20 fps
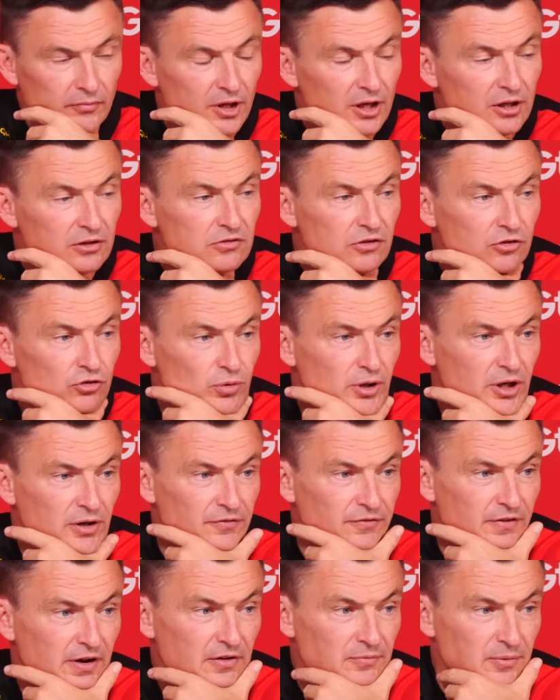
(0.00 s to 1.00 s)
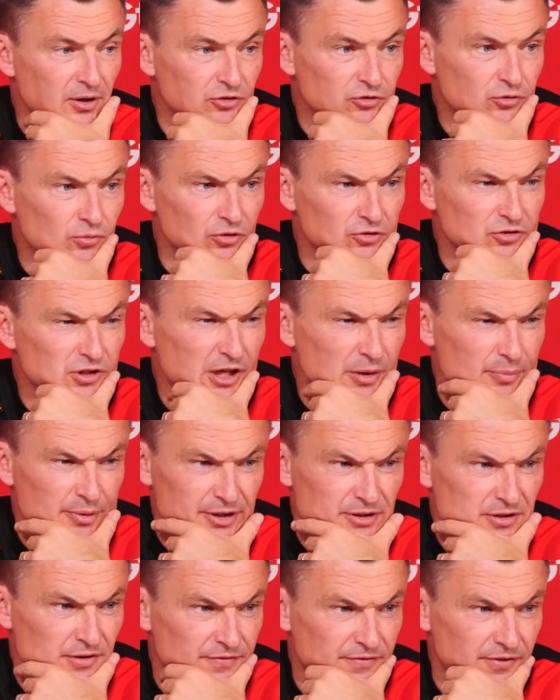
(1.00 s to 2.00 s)
Into 25-man squad's a little
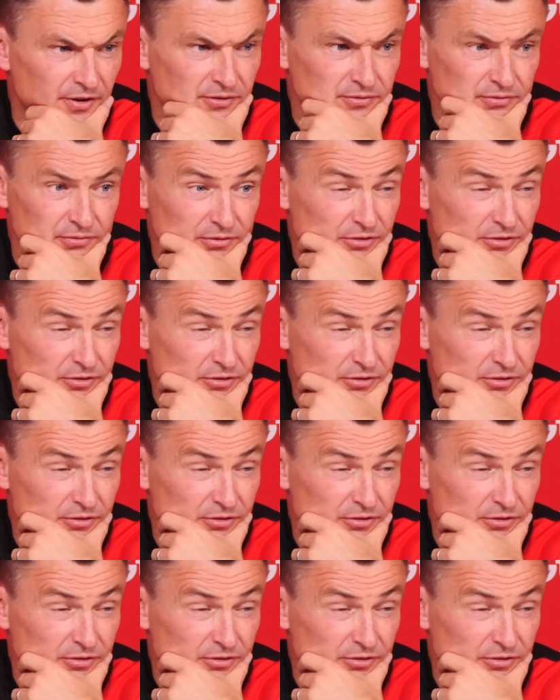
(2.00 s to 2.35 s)
bit different.